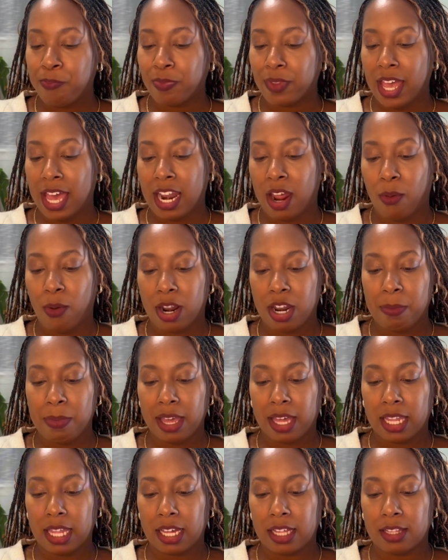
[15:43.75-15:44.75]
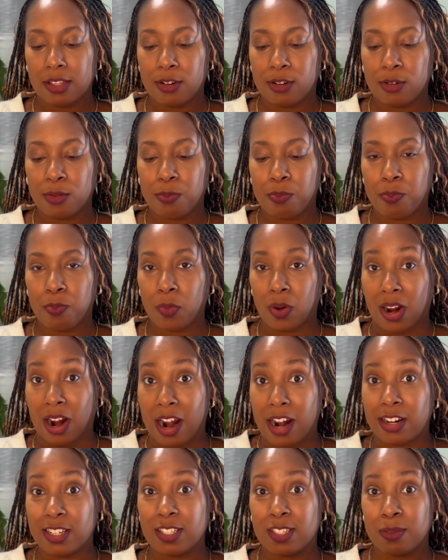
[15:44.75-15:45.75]
and I want to make like a little
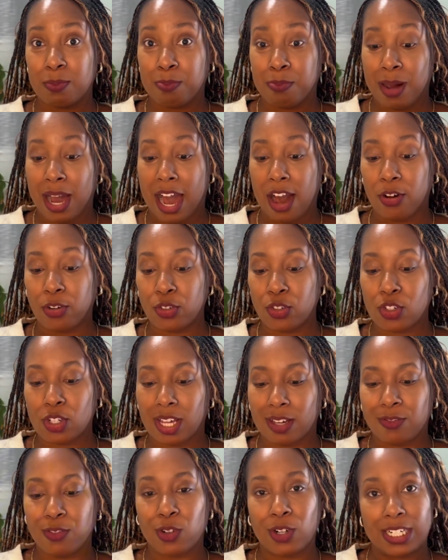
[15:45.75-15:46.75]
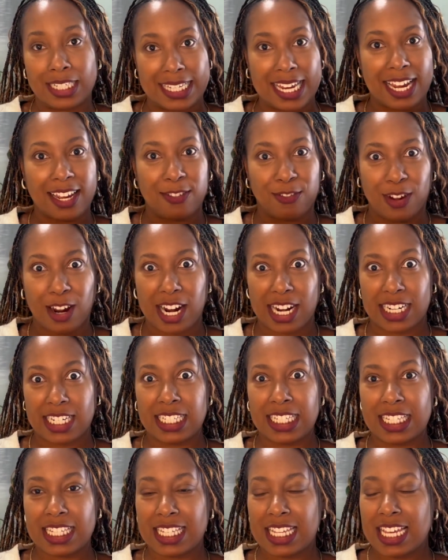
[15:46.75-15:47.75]
cards pouch, like for a deck of
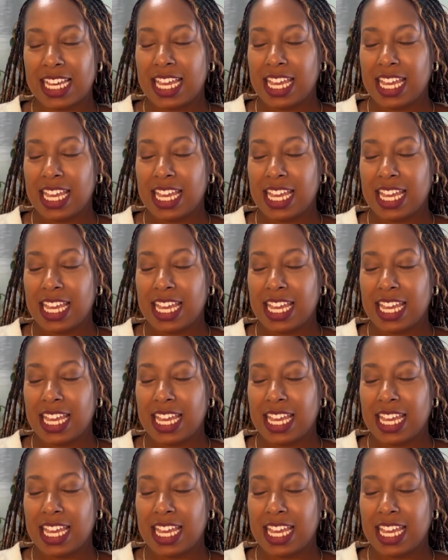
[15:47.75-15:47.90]
cards.